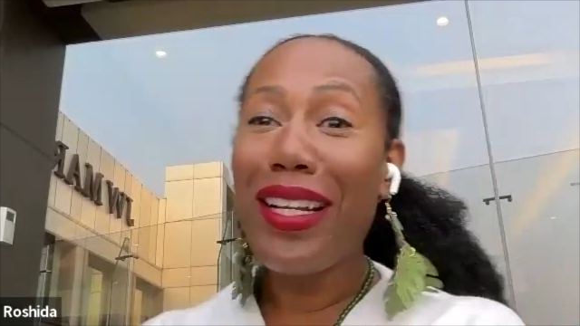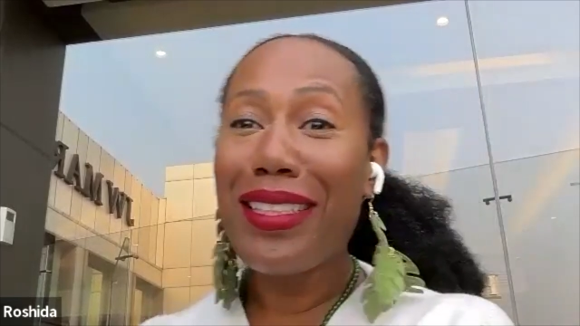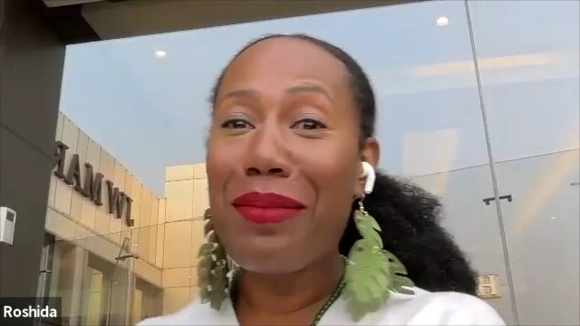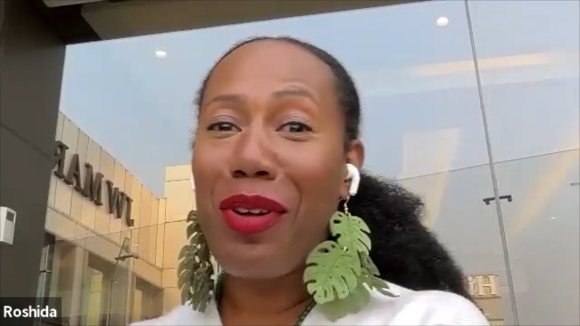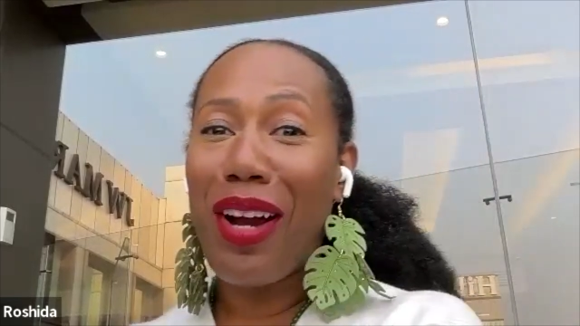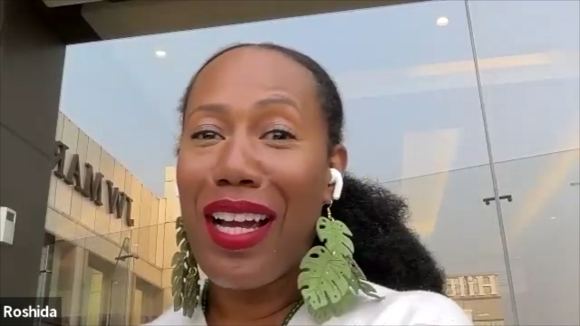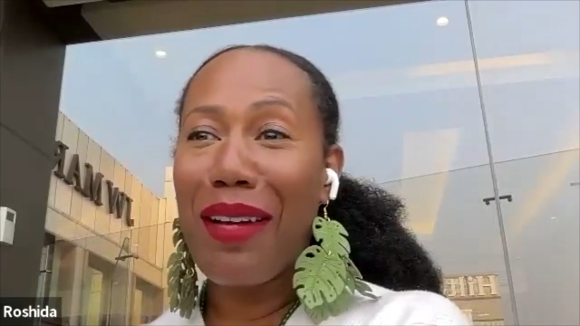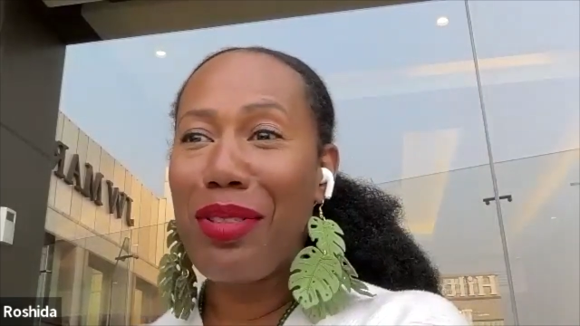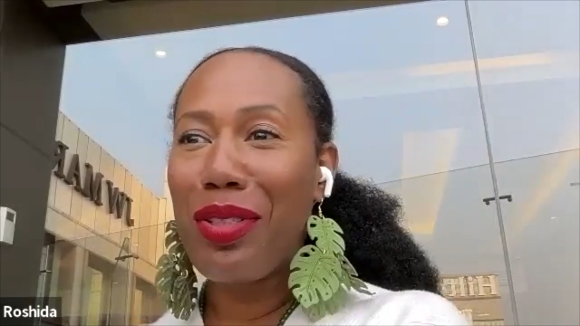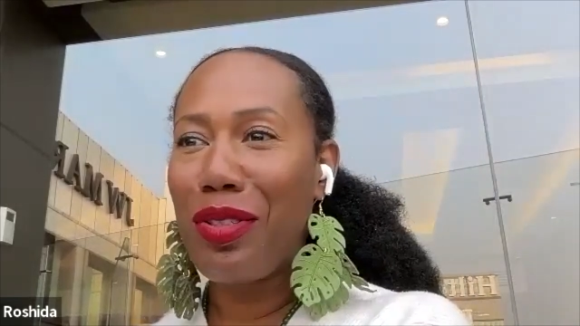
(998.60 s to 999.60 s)
go ahead and
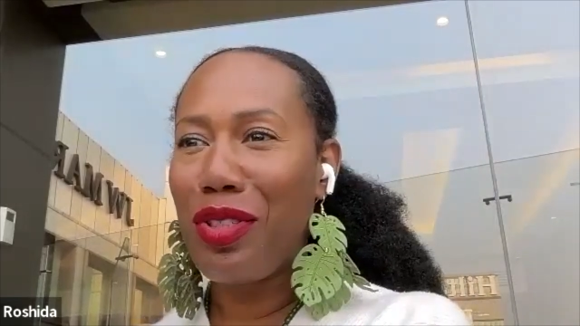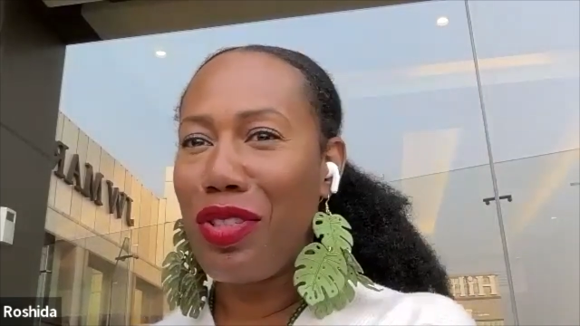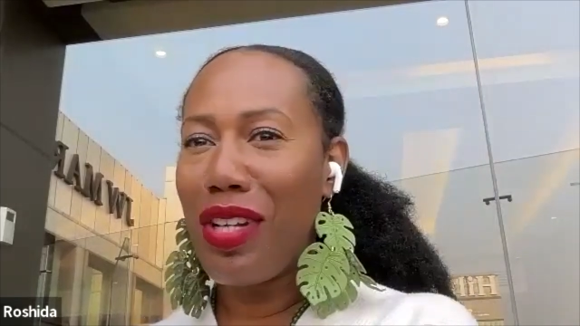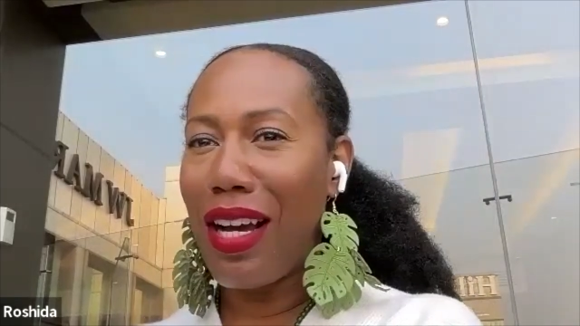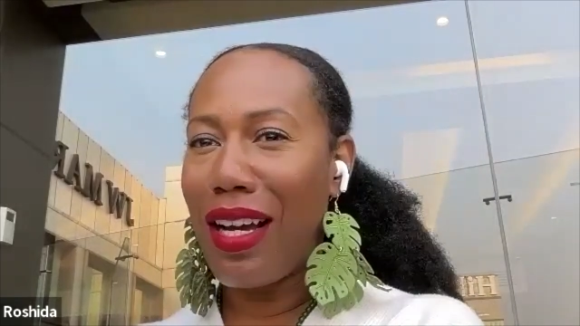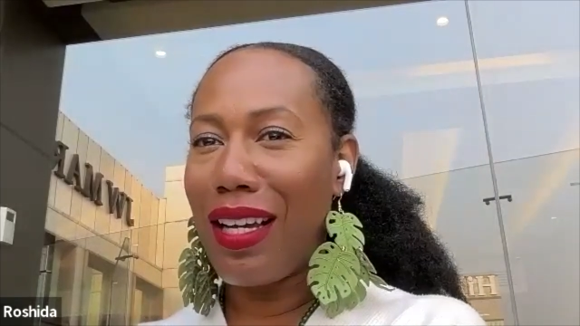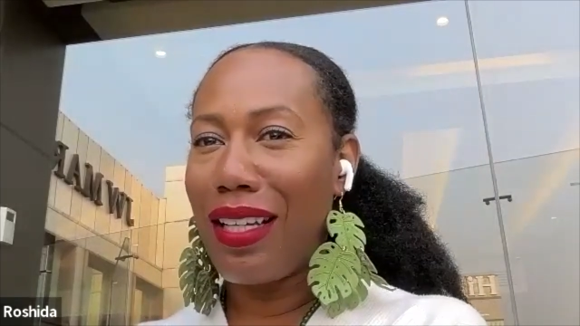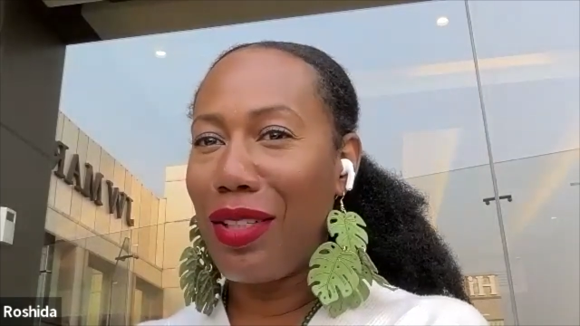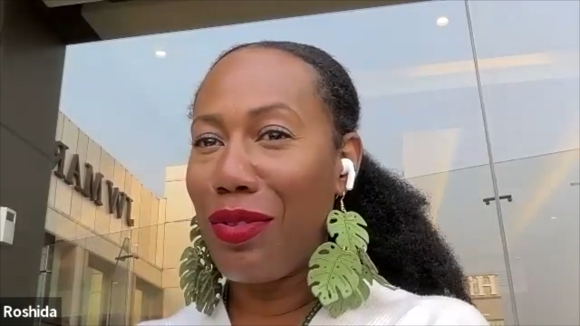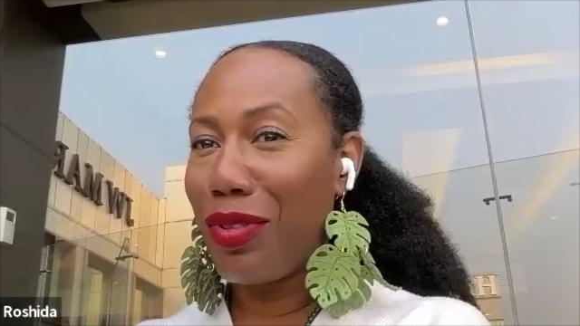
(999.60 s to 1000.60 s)
subscribe to
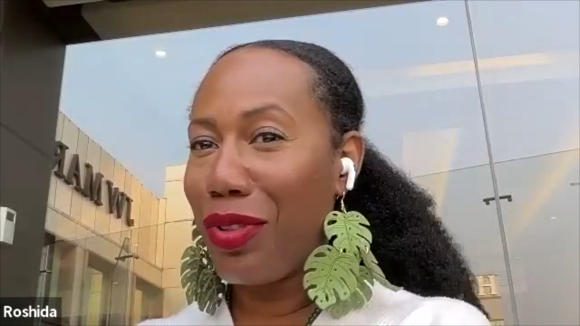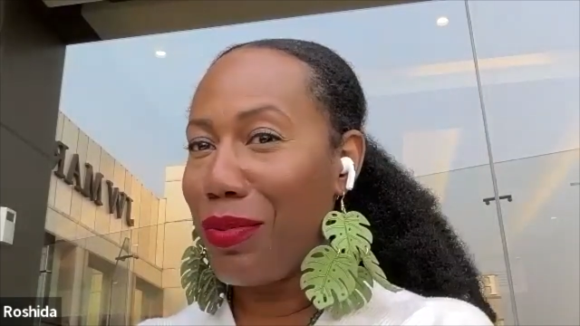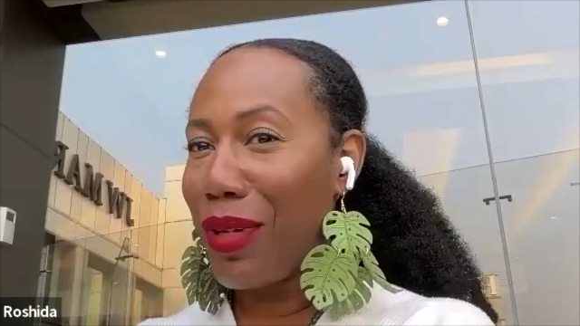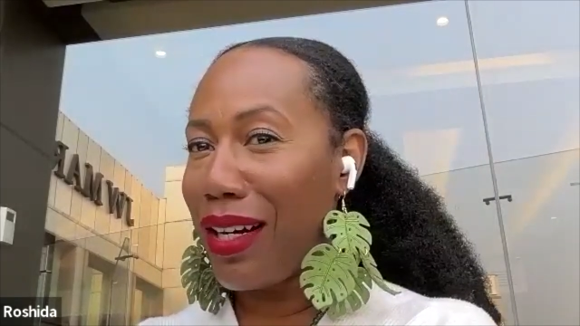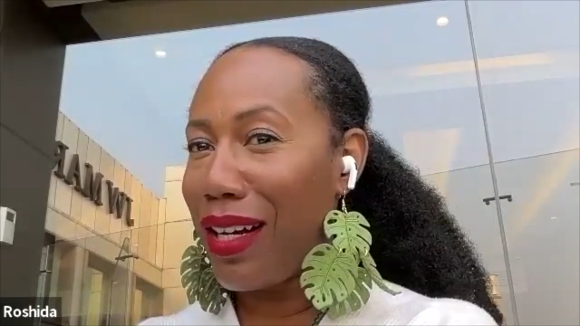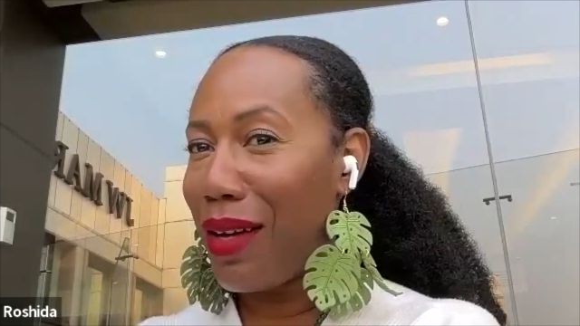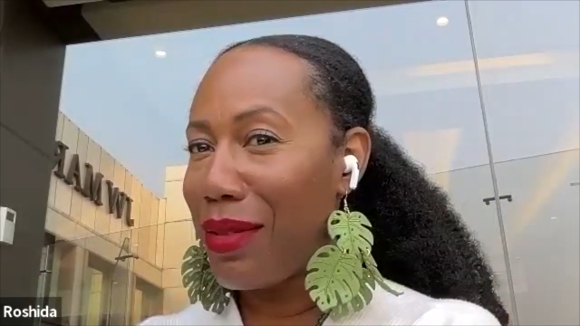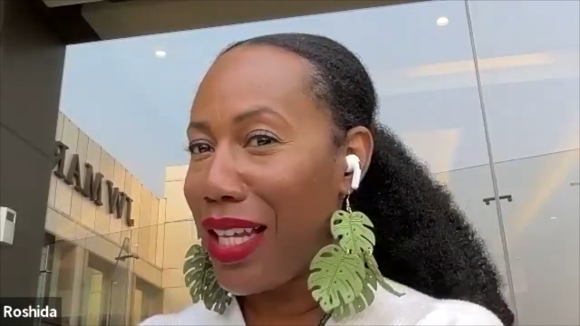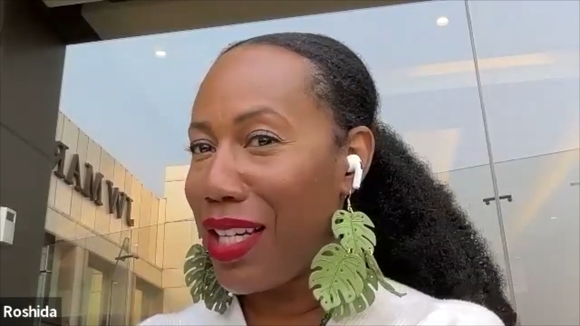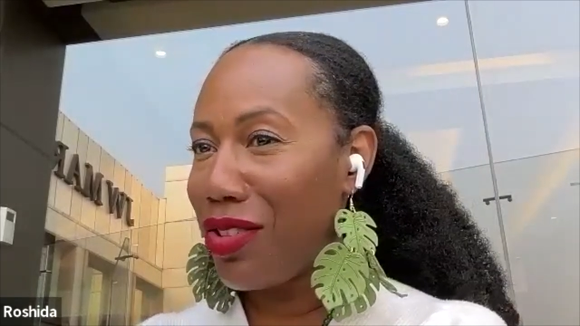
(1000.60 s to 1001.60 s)

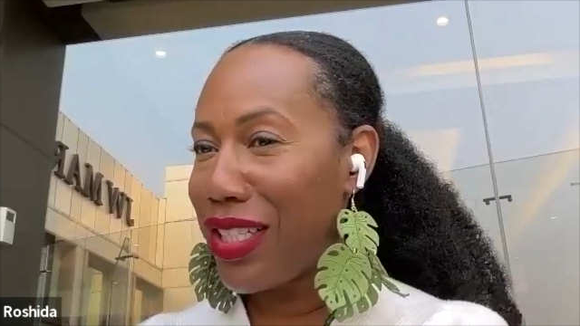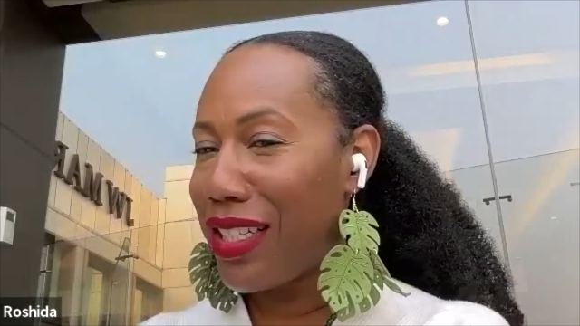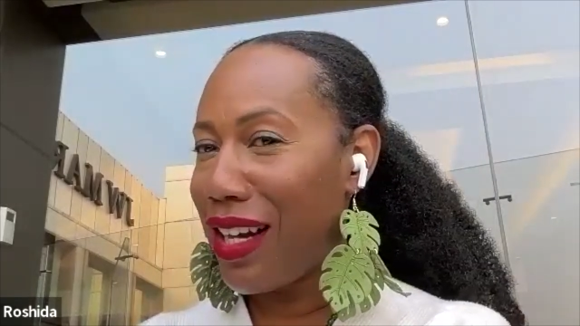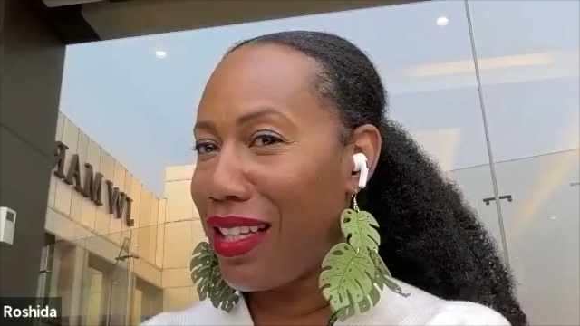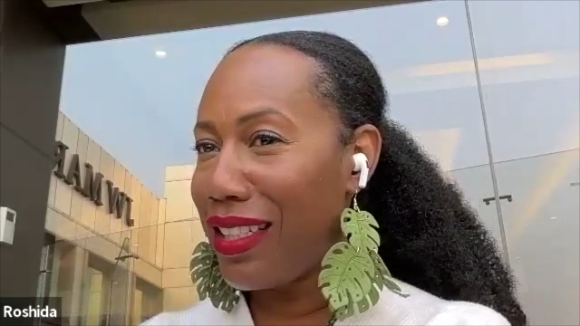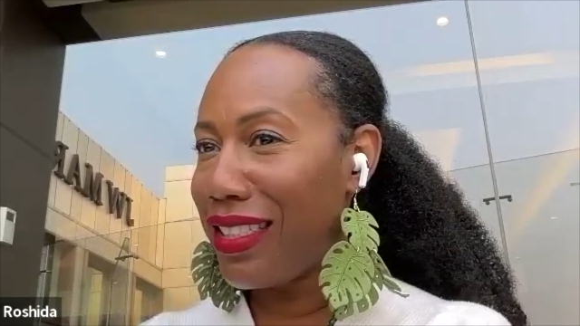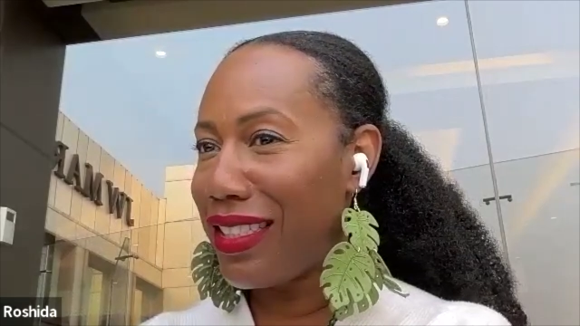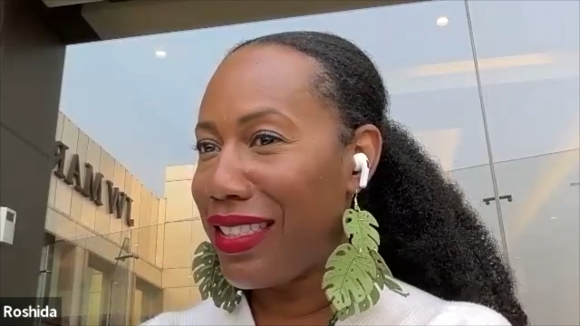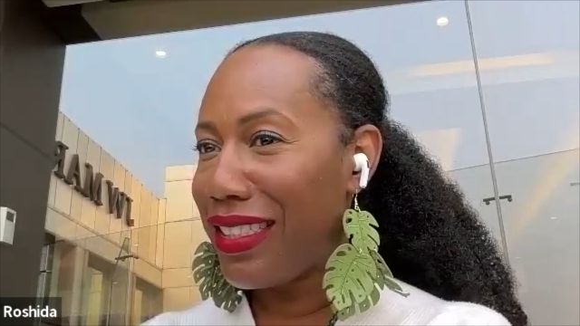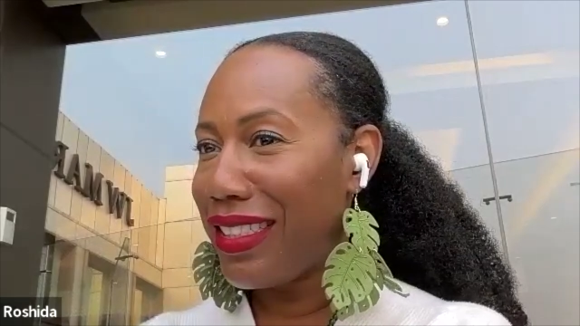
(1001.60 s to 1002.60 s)
youtube.com/Tracy
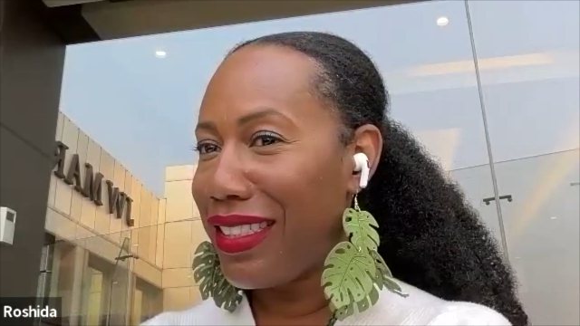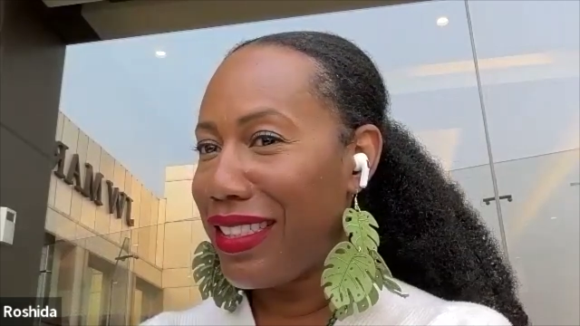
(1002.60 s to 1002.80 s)
Collins.